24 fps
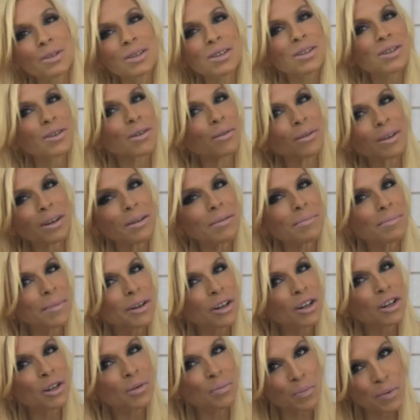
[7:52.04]
with Smoke and
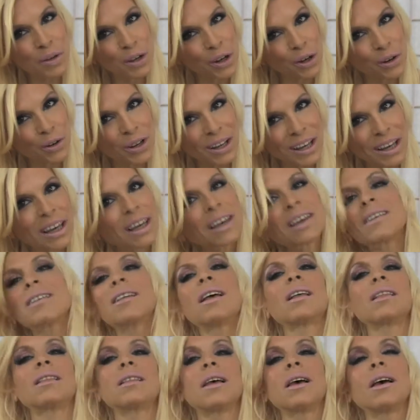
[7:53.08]
Mirrors Beauty.
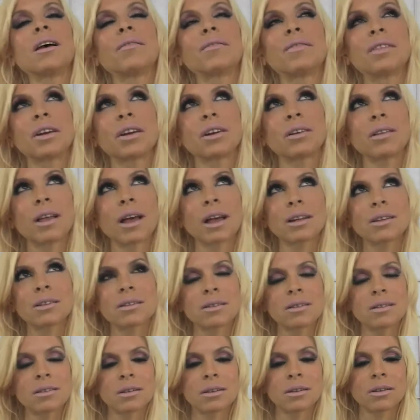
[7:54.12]
I love their
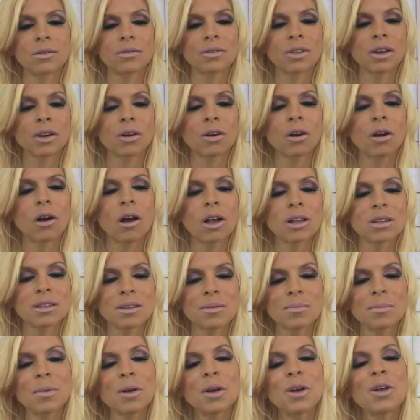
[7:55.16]
lashes, too. They're
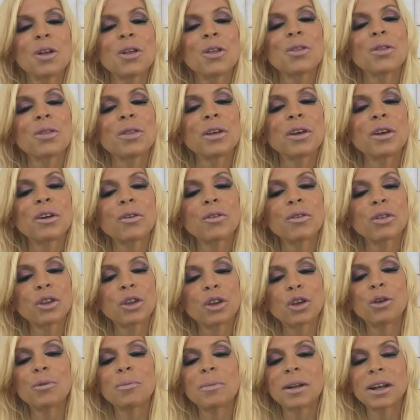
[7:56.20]
awesome. They're the
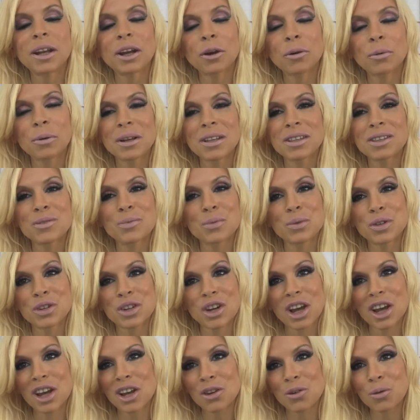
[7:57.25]
human hair ones, which
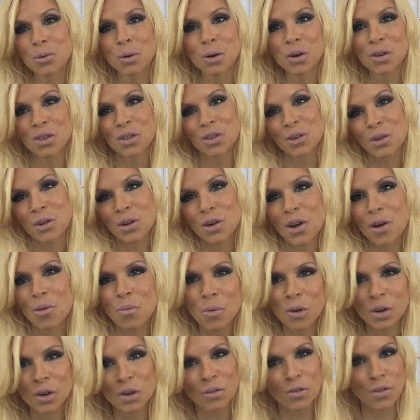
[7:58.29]
I adore. They're
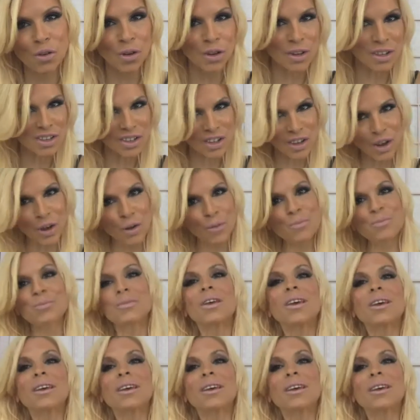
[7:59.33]
wonderful. So,